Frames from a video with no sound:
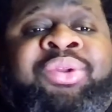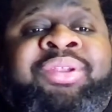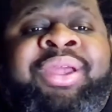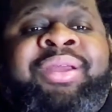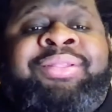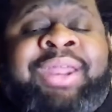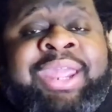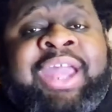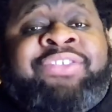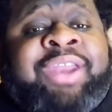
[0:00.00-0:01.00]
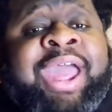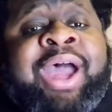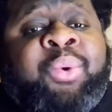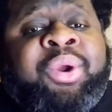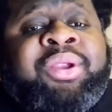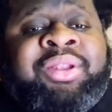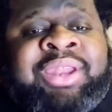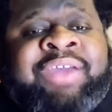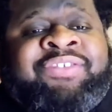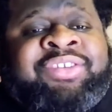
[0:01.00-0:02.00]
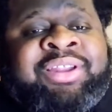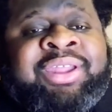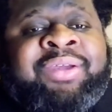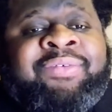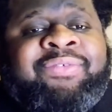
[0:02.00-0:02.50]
that he has an hour left to live.